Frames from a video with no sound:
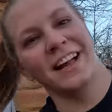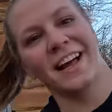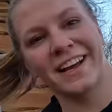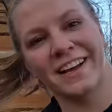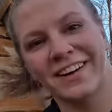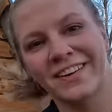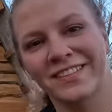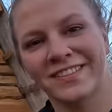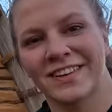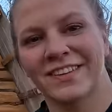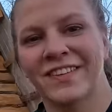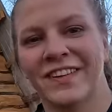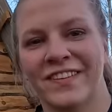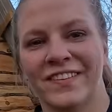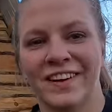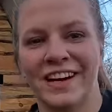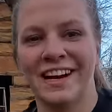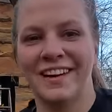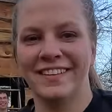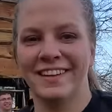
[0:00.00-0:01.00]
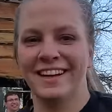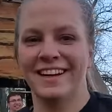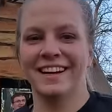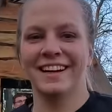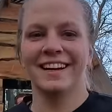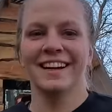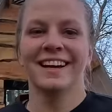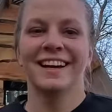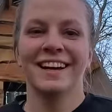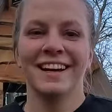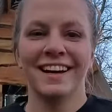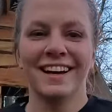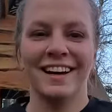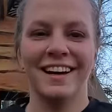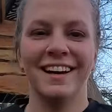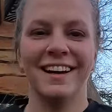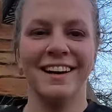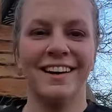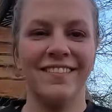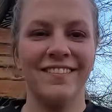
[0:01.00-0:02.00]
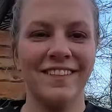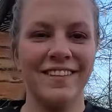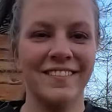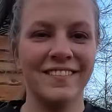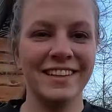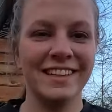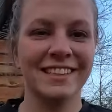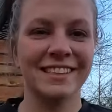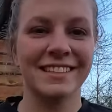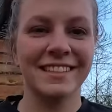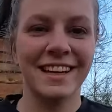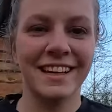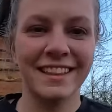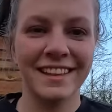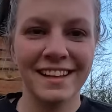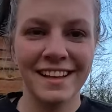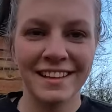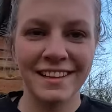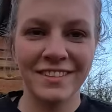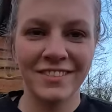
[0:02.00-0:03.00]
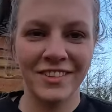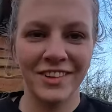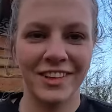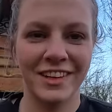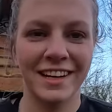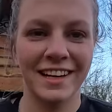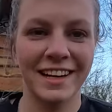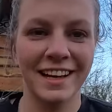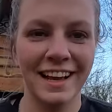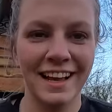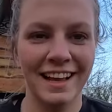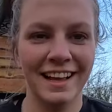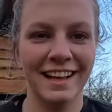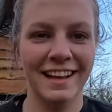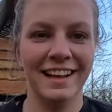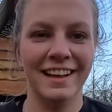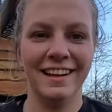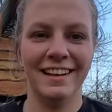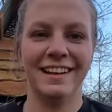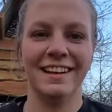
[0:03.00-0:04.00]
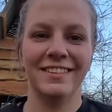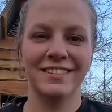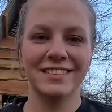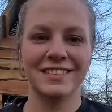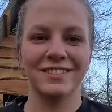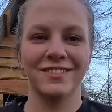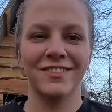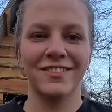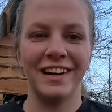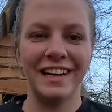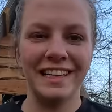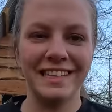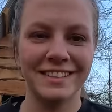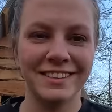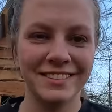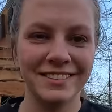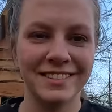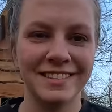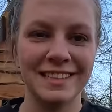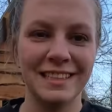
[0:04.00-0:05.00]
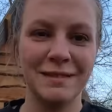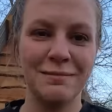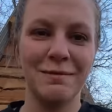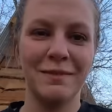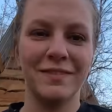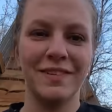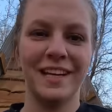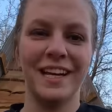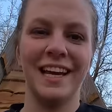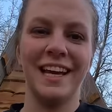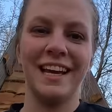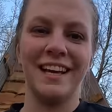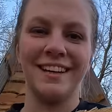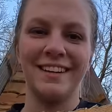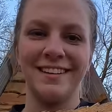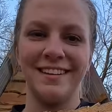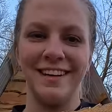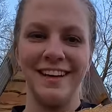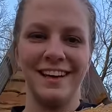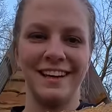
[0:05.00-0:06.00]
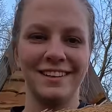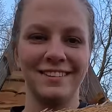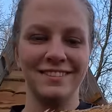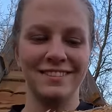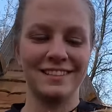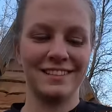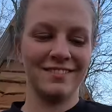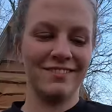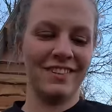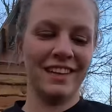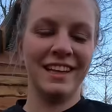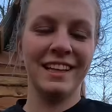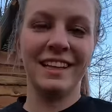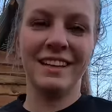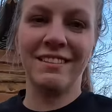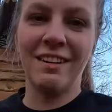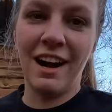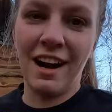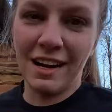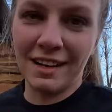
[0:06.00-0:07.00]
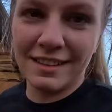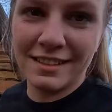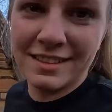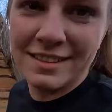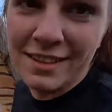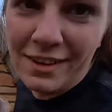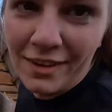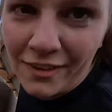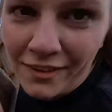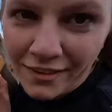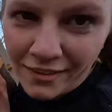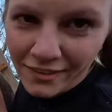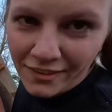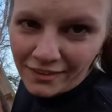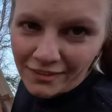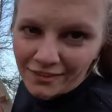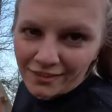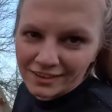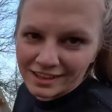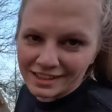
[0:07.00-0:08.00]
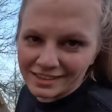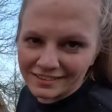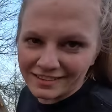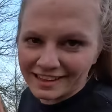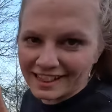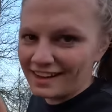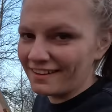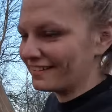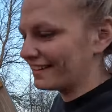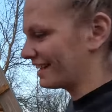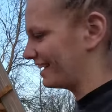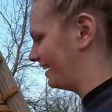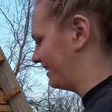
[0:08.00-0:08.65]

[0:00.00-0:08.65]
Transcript: flying over when we're out here. We just cut the other board and it was way too steep of an angle. The angle was completely wrong, so we're doing that one